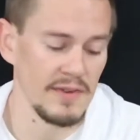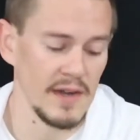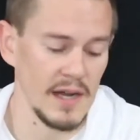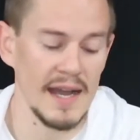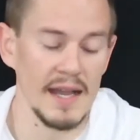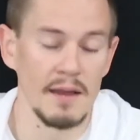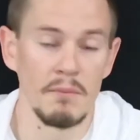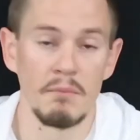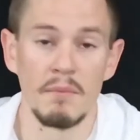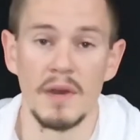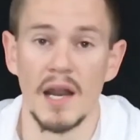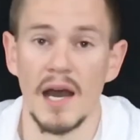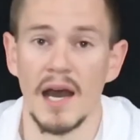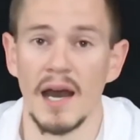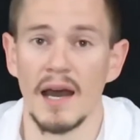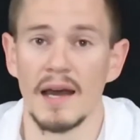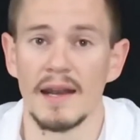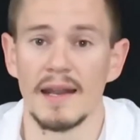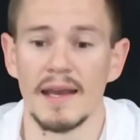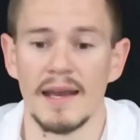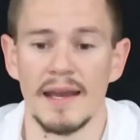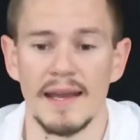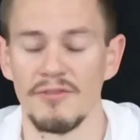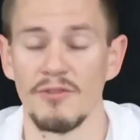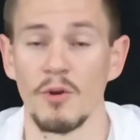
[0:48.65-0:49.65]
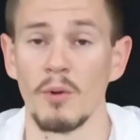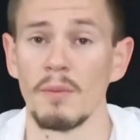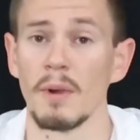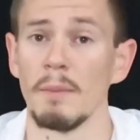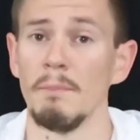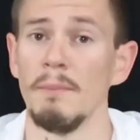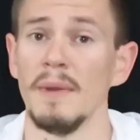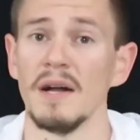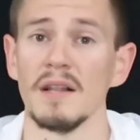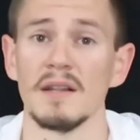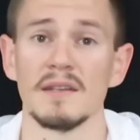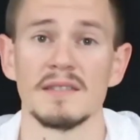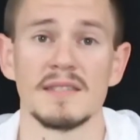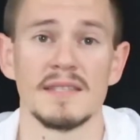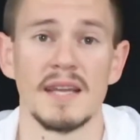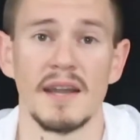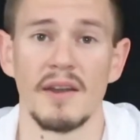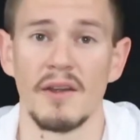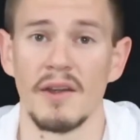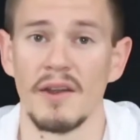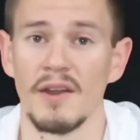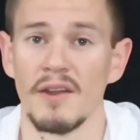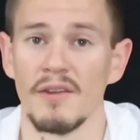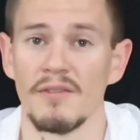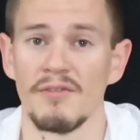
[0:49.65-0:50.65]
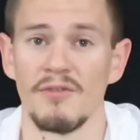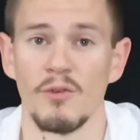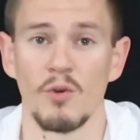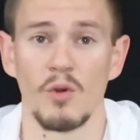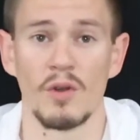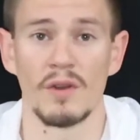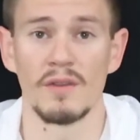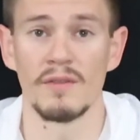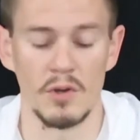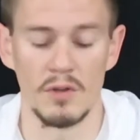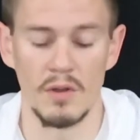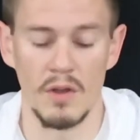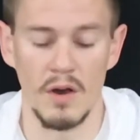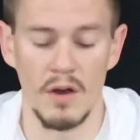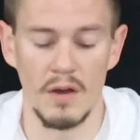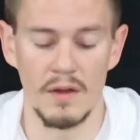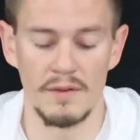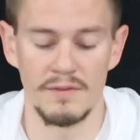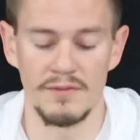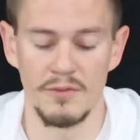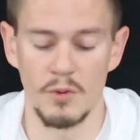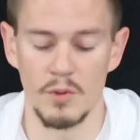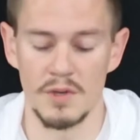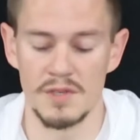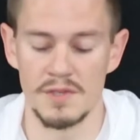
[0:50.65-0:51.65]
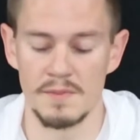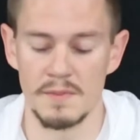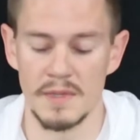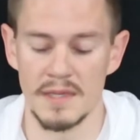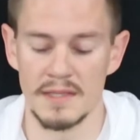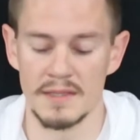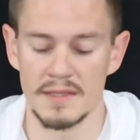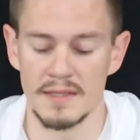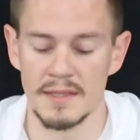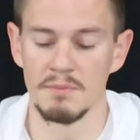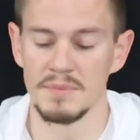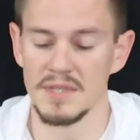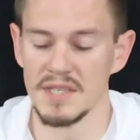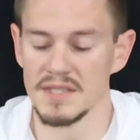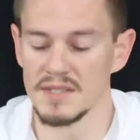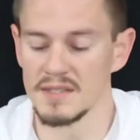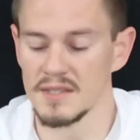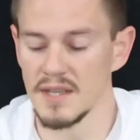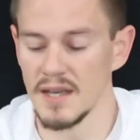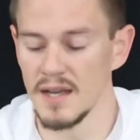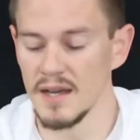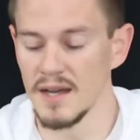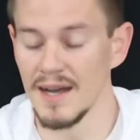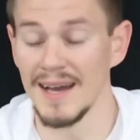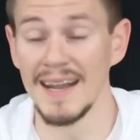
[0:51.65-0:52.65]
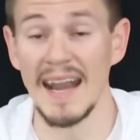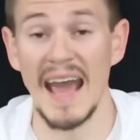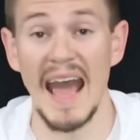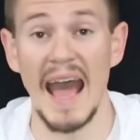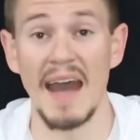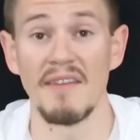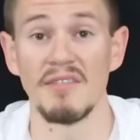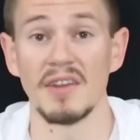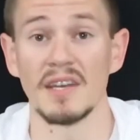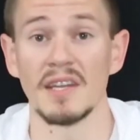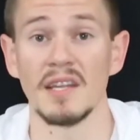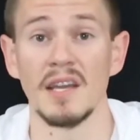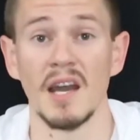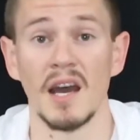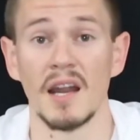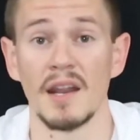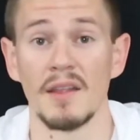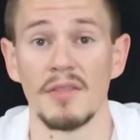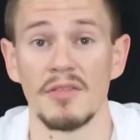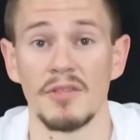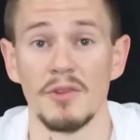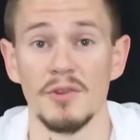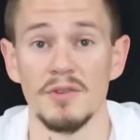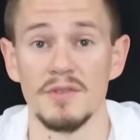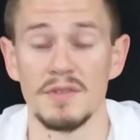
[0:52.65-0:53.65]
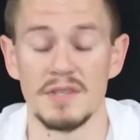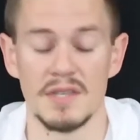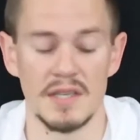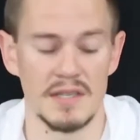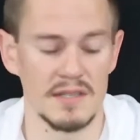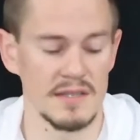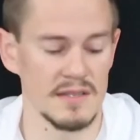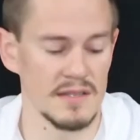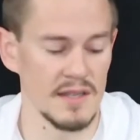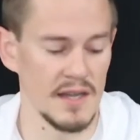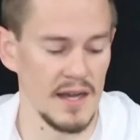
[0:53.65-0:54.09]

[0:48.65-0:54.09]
I am not a former military or former law enforcement. I'm just an avid gun enthusiast.